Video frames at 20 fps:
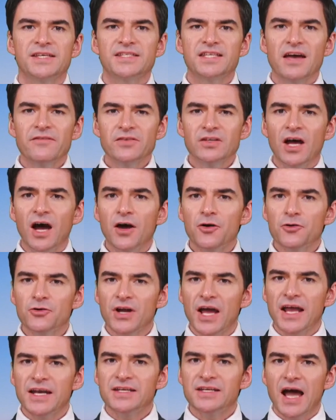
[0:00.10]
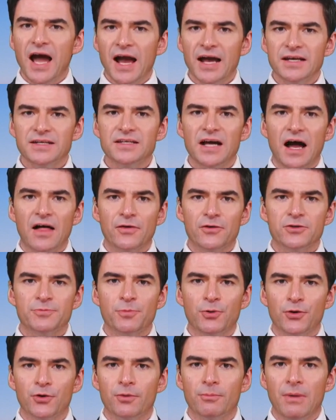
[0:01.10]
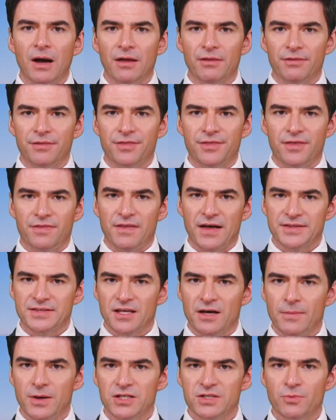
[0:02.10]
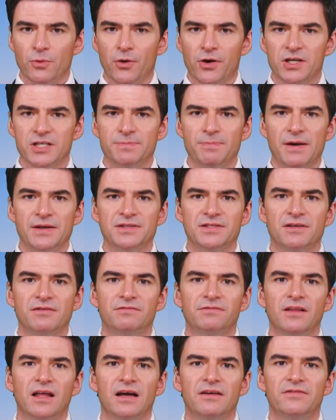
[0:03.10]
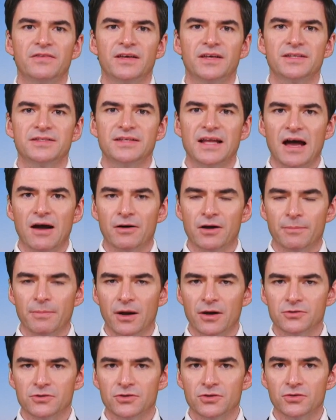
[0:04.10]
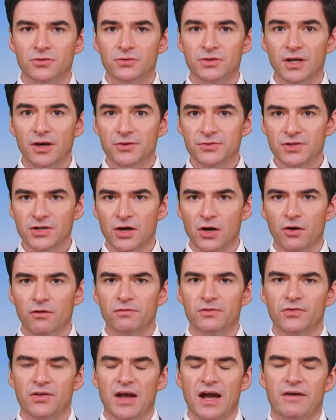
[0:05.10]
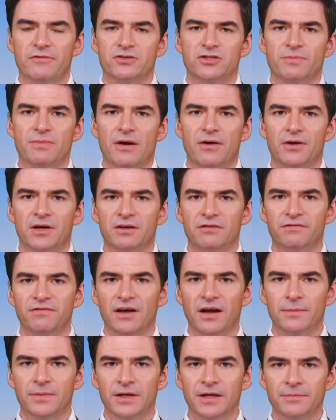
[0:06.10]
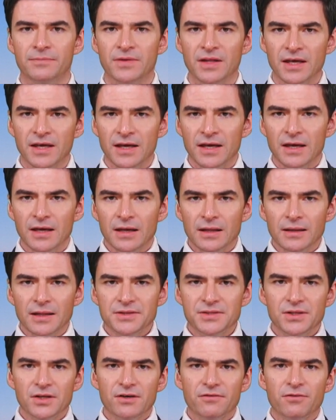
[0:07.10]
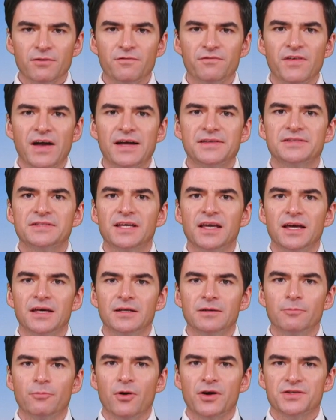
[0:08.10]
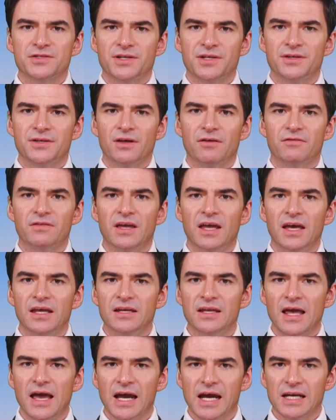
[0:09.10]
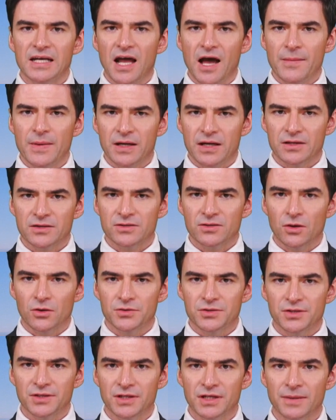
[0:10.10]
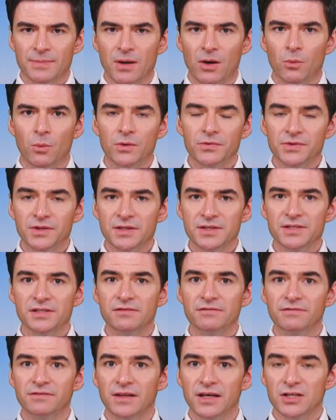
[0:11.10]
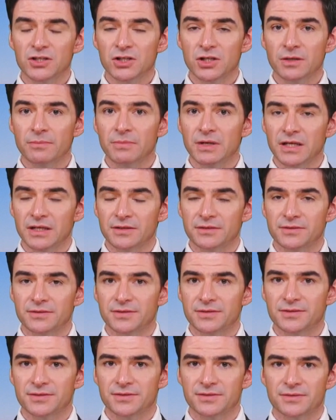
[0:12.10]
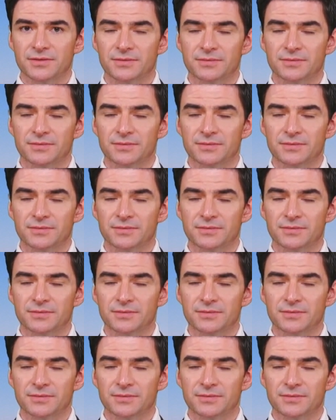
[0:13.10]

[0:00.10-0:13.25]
$709 per month. That's how much more expensive life is now compared to two years ago for the average American family. Let's hear from Vance Ginn, president of Ginn Economic Consulting, about what this inflation means.